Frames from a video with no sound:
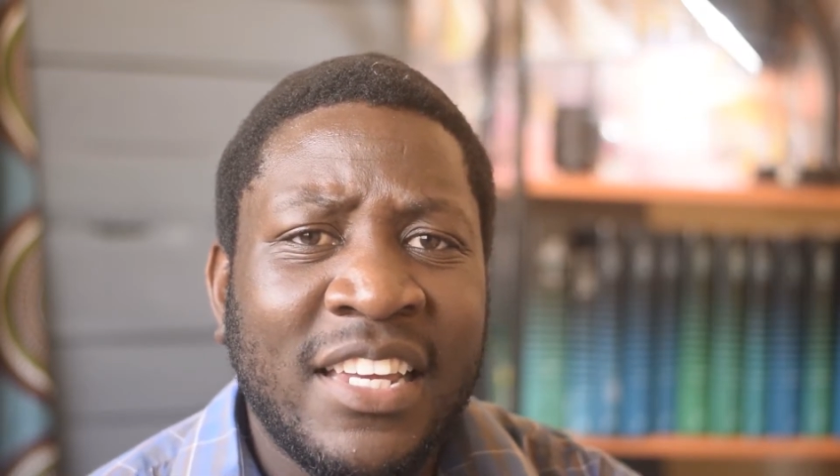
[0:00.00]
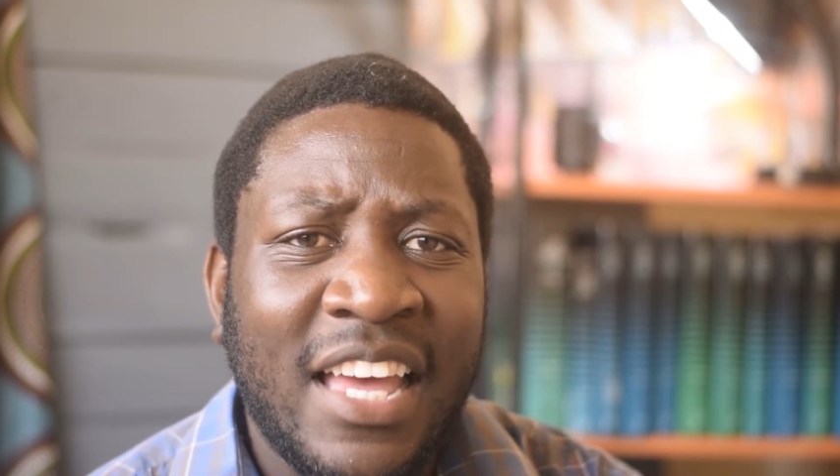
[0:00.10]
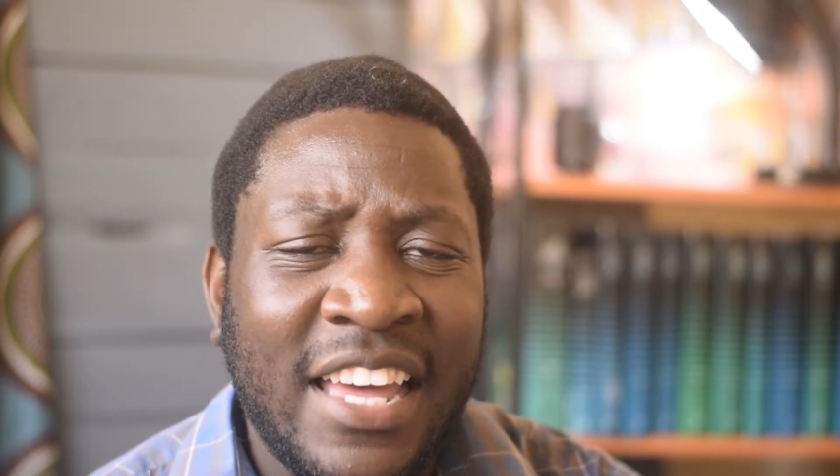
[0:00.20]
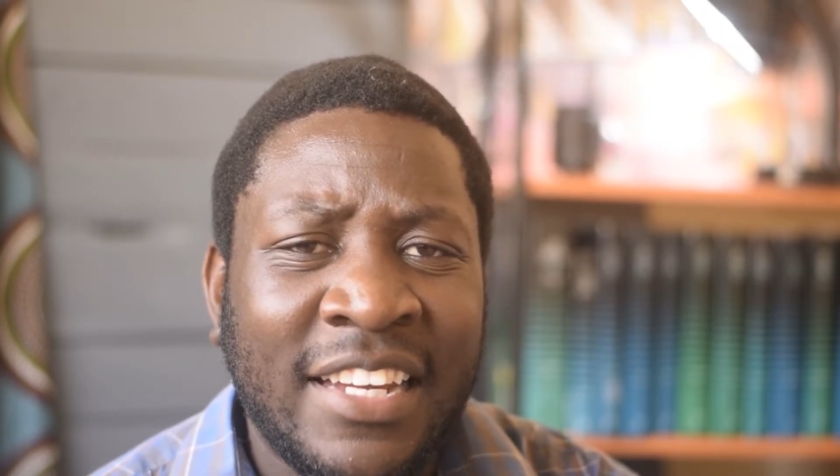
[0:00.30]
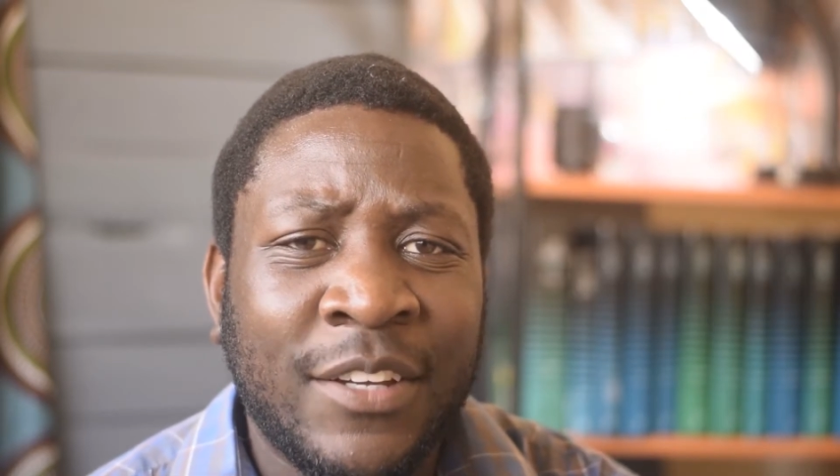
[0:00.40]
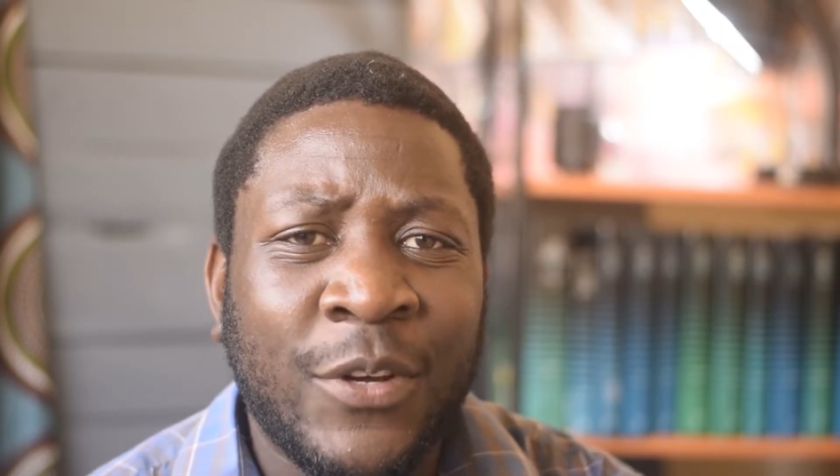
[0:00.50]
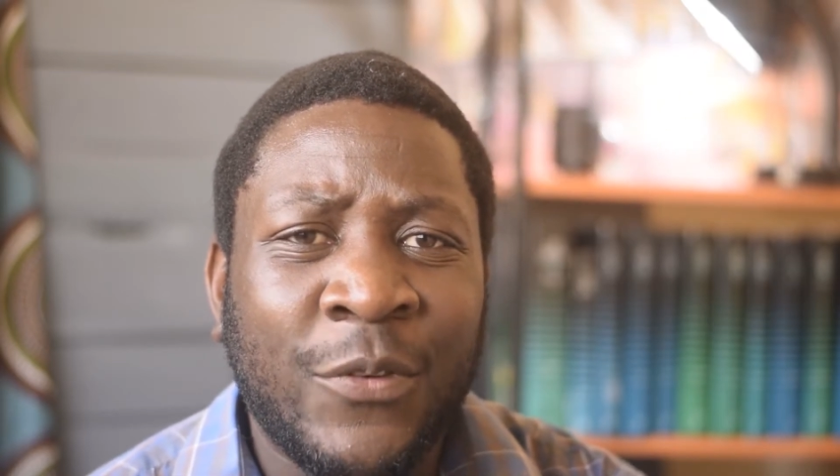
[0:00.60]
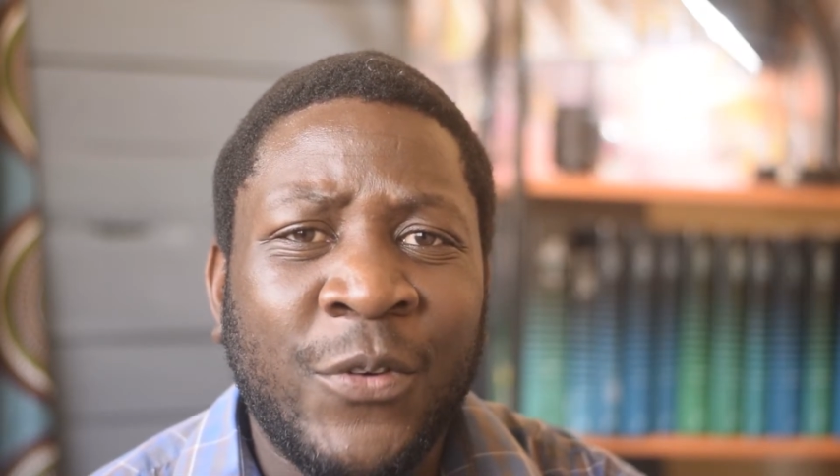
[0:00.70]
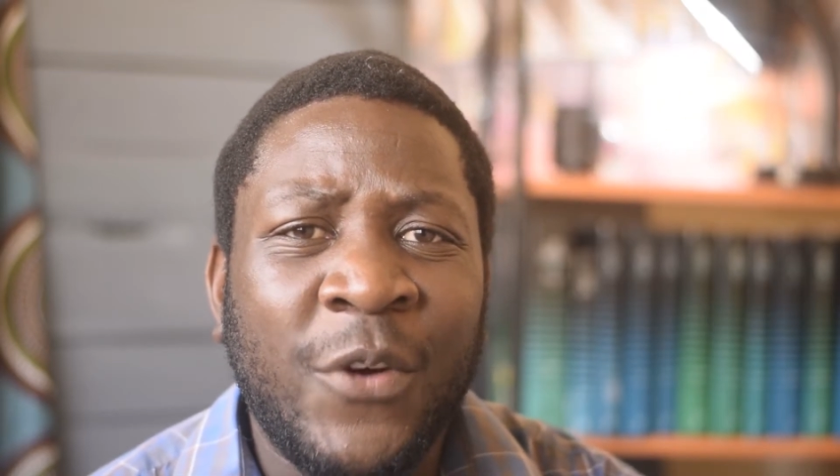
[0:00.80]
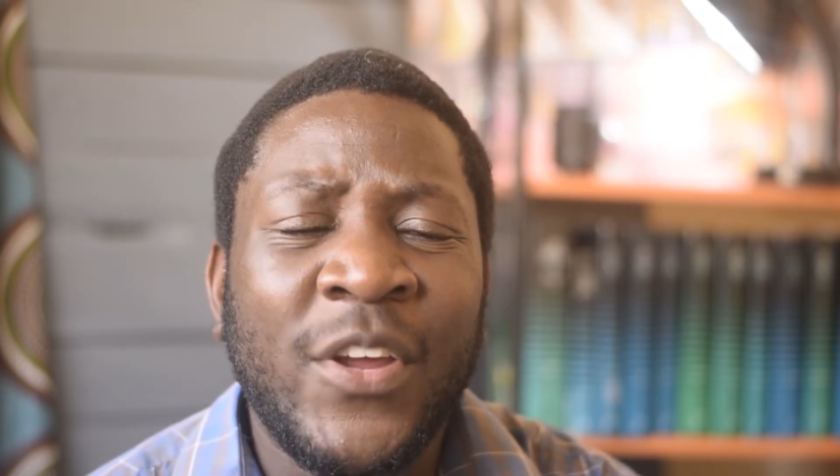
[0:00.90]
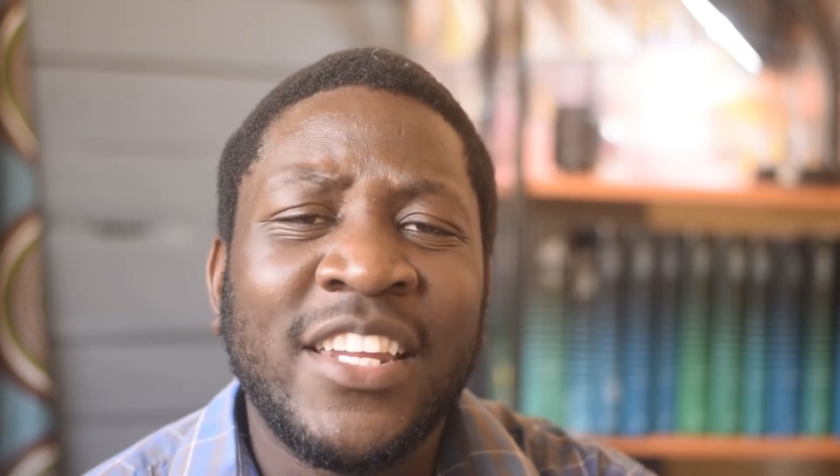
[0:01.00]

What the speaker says: a very